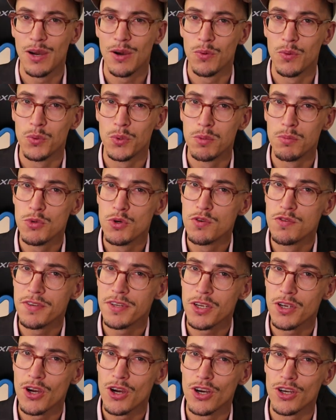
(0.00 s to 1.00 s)
We're
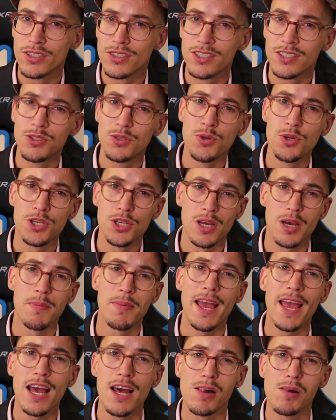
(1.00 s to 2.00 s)
moving on to some
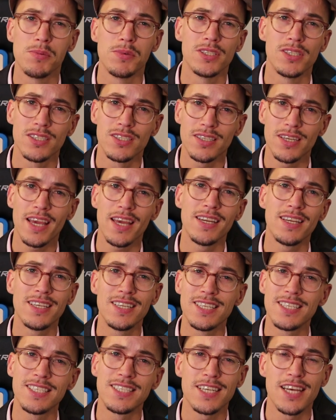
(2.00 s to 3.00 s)
helmets, and it
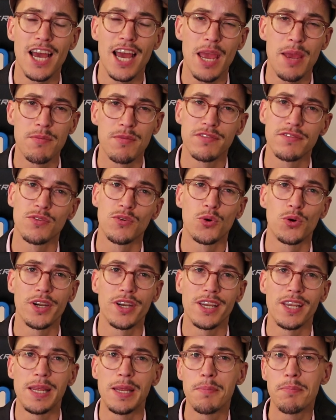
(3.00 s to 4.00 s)
is time for
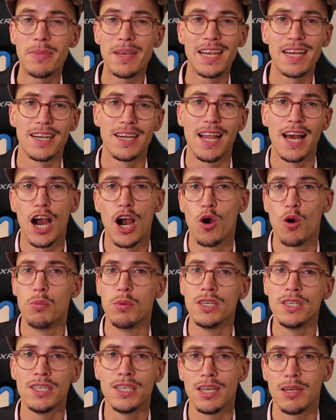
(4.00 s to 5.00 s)
the
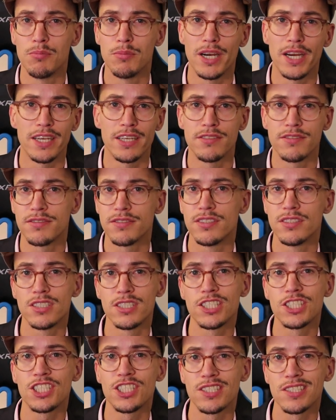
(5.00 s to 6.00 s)
Pickelhaube by
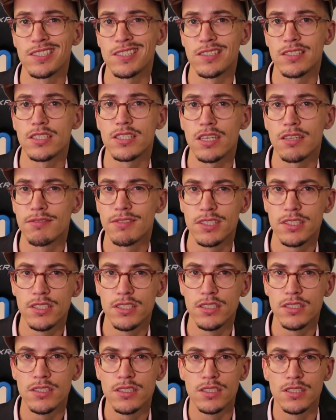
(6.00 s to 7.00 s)
Strat
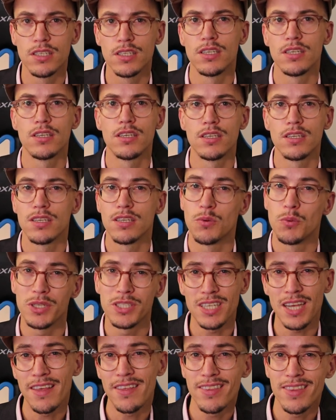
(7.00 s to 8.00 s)
17,
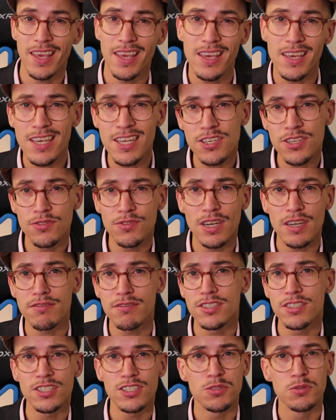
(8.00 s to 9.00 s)
which I think is a
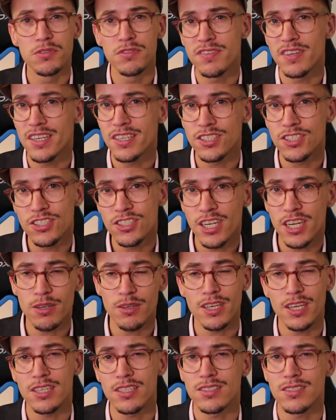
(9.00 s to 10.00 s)
reference to a Fender
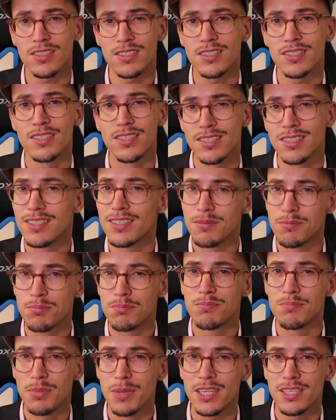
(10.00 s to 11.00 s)
Stratocaster,
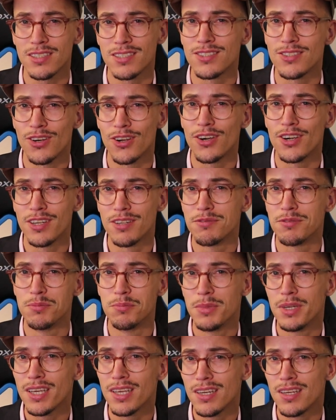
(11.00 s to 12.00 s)
best guitar ever
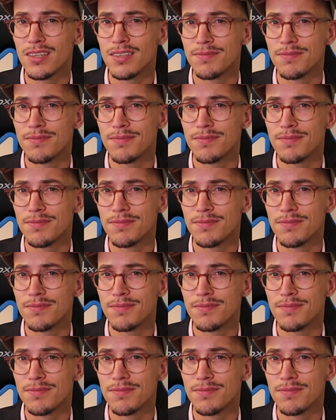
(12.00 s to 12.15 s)
made,